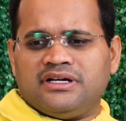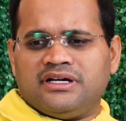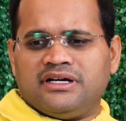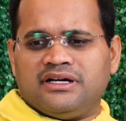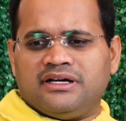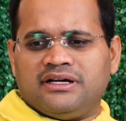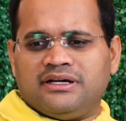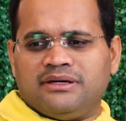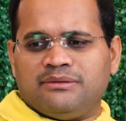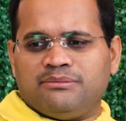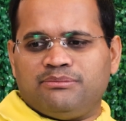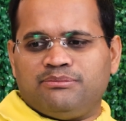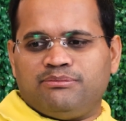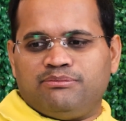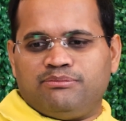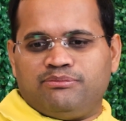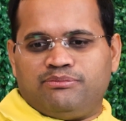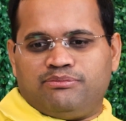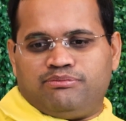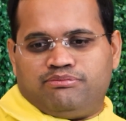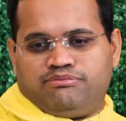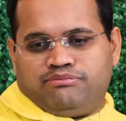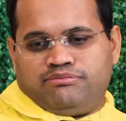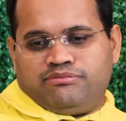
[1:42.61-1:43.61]

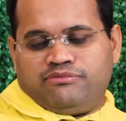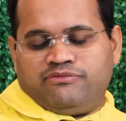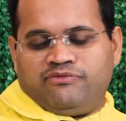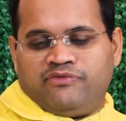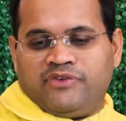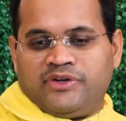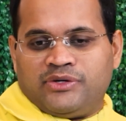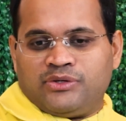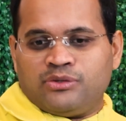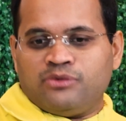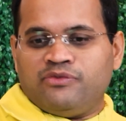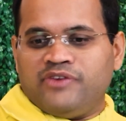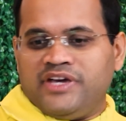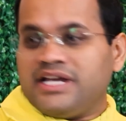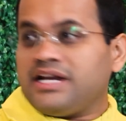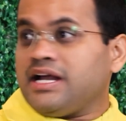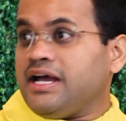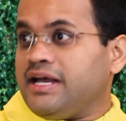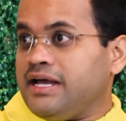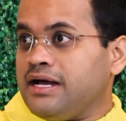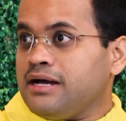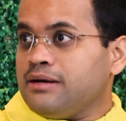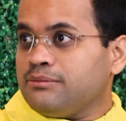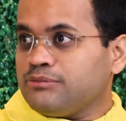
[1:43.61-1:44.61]
to
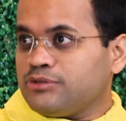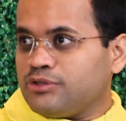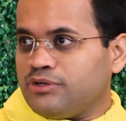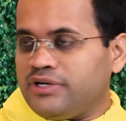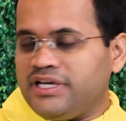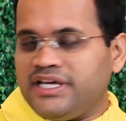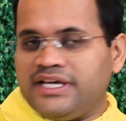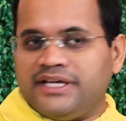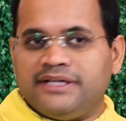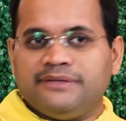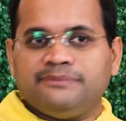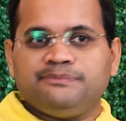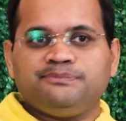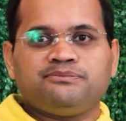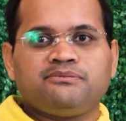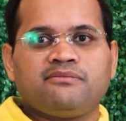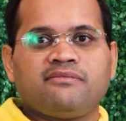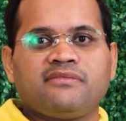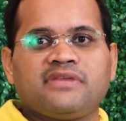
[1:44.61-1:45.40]
where I am today,